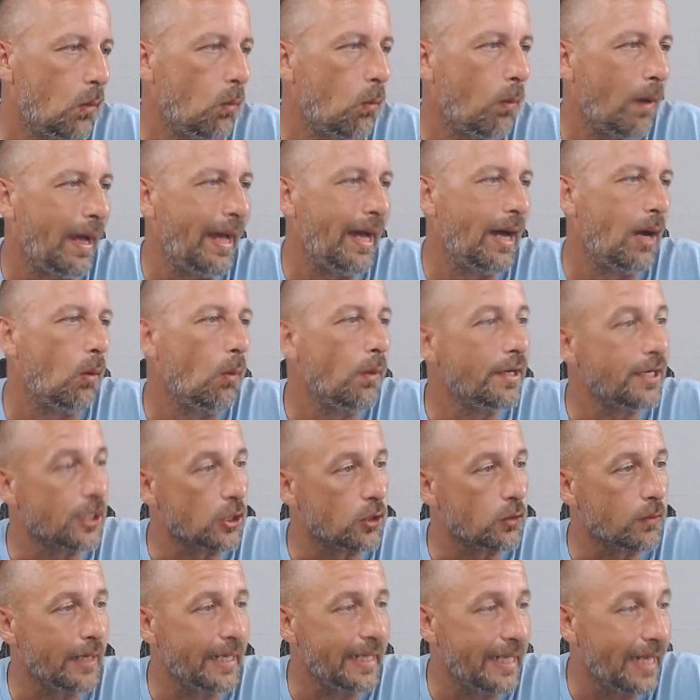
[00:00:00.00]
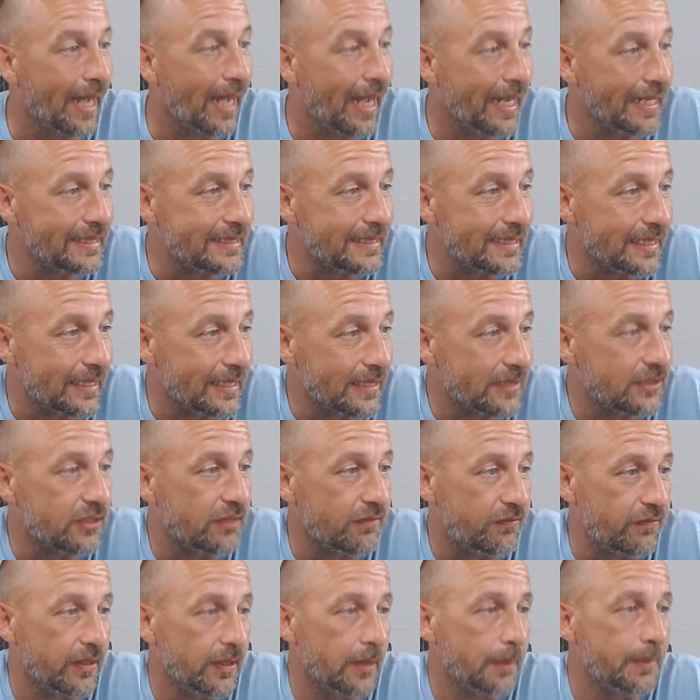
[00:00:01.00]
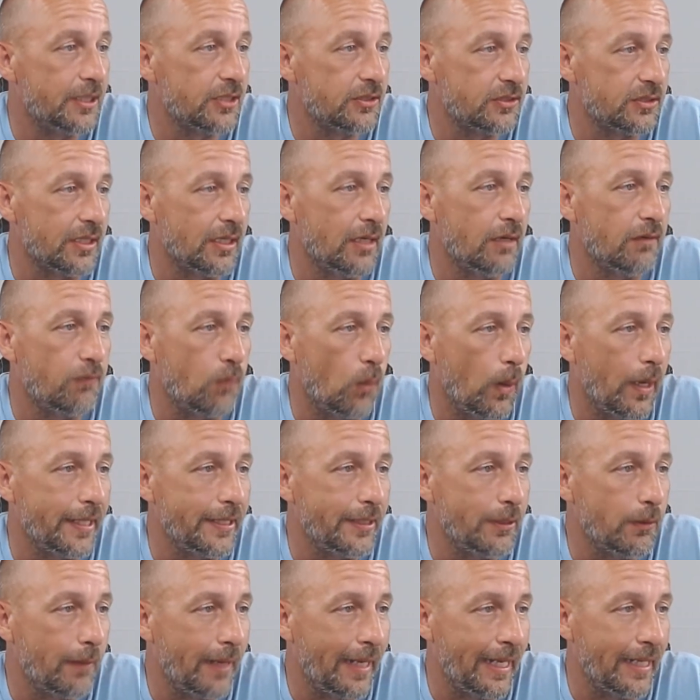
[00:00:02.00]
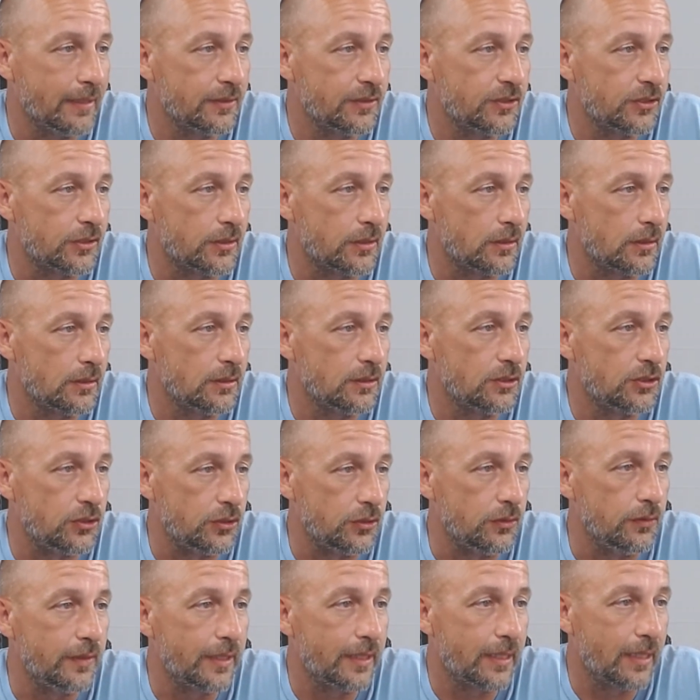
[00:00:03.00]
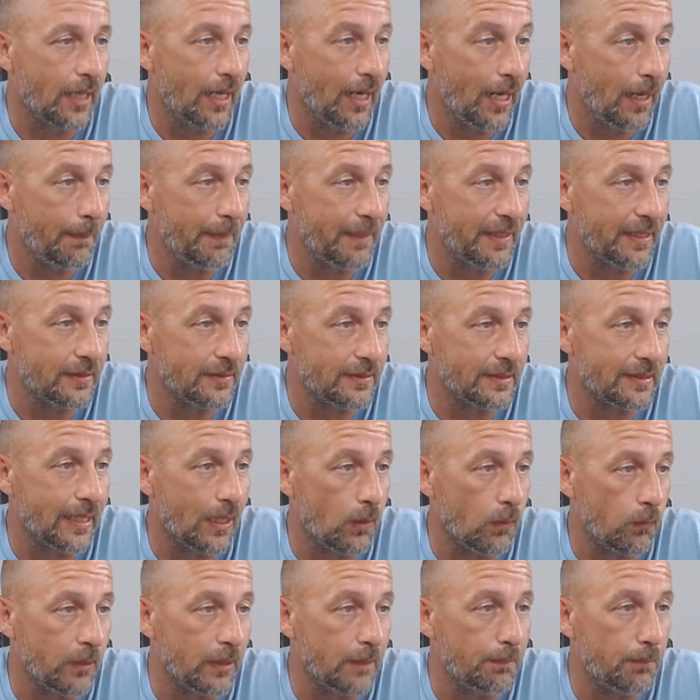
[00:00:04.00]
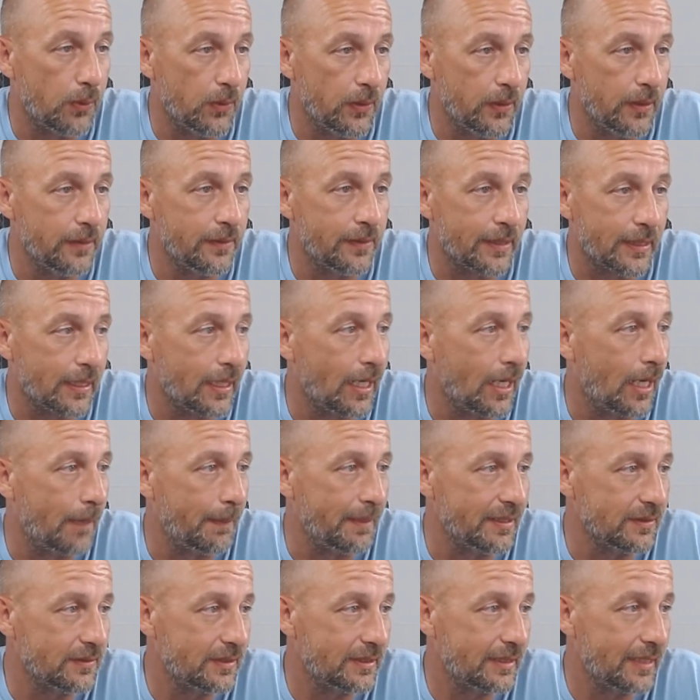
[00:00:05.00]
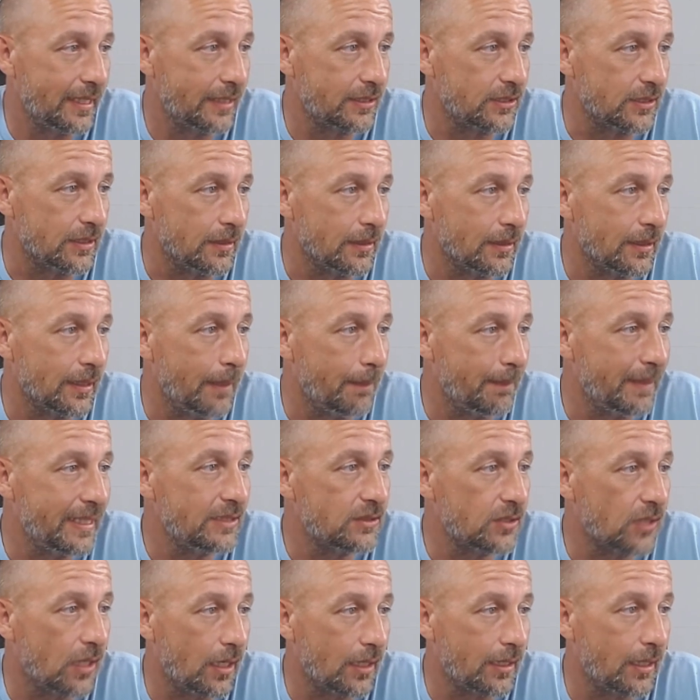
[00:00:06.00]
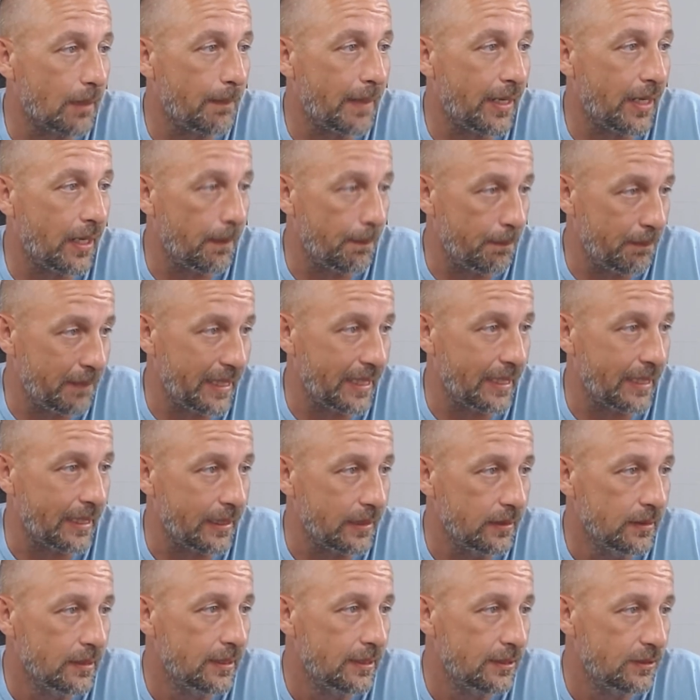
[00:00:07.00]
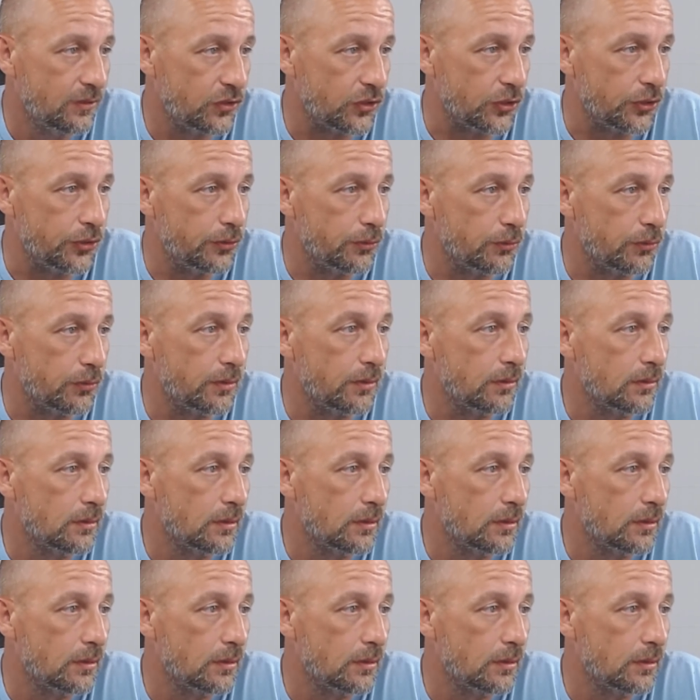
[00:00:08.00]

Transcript: wow, what a great idea to film yourself while you answer to the comments that we put in the comment section. Let me talk about me, so you